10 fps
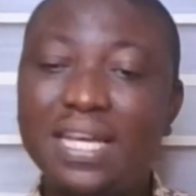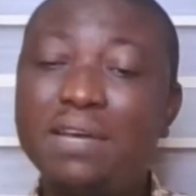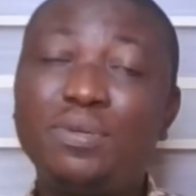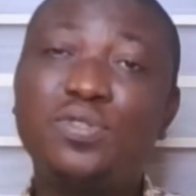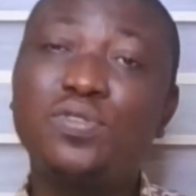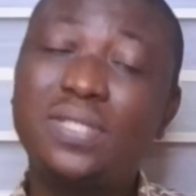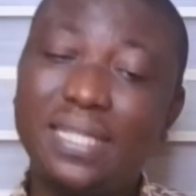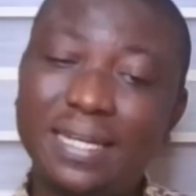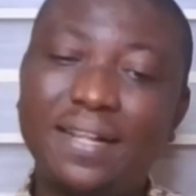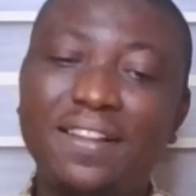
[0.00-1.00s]
they're able
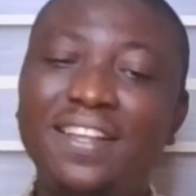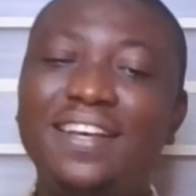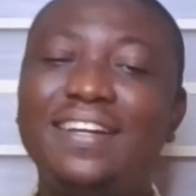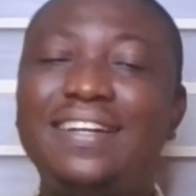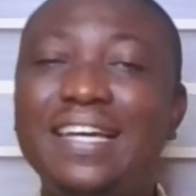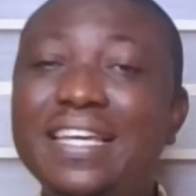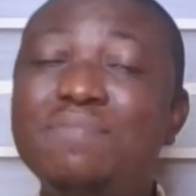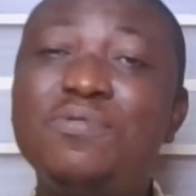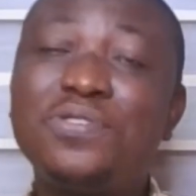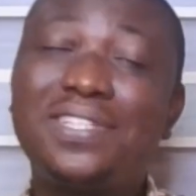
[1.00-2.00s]
to tell the
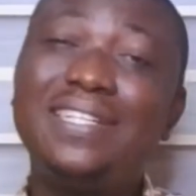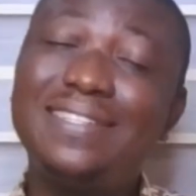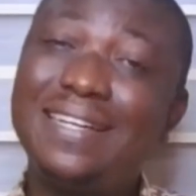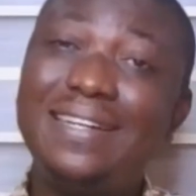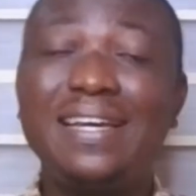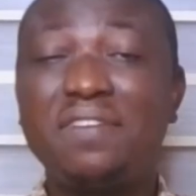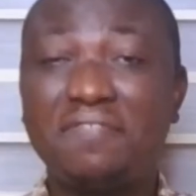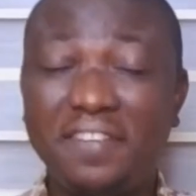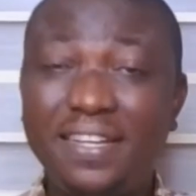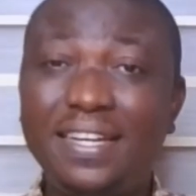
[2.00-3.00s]
emotions that they
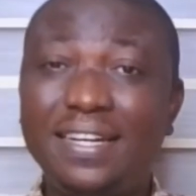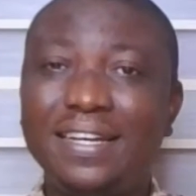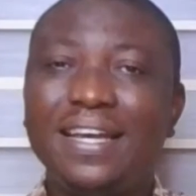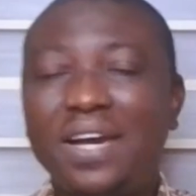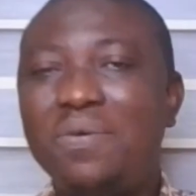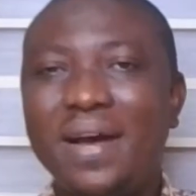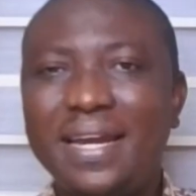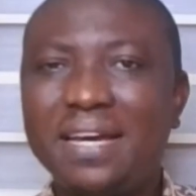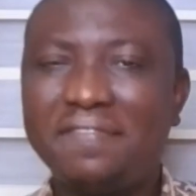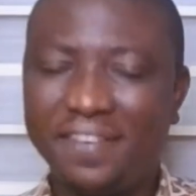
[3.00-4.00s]
are feeling and
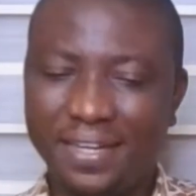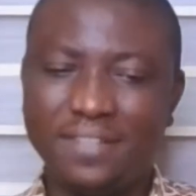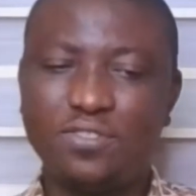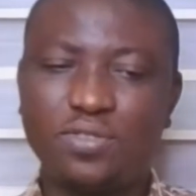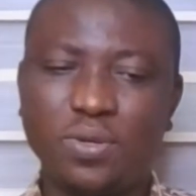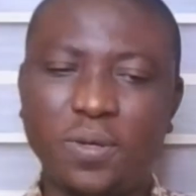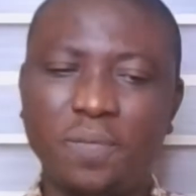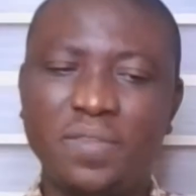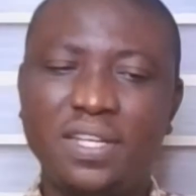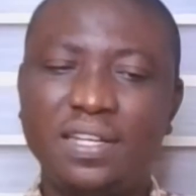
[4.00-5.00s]
why they are feeling
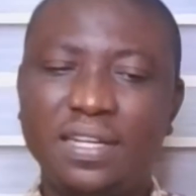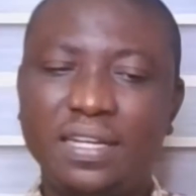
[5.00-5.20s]
so.